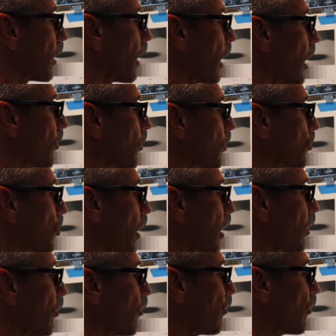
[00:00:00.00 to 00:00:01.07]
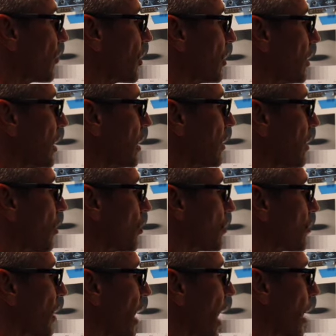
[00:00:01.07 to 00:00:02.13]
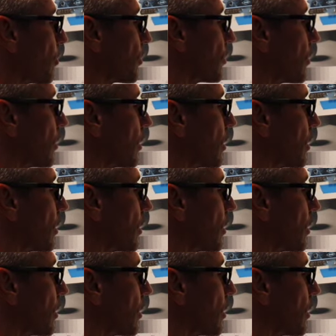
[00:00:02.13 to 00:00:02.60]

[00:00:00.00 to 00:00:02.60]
I'm trying to fill in those gaps.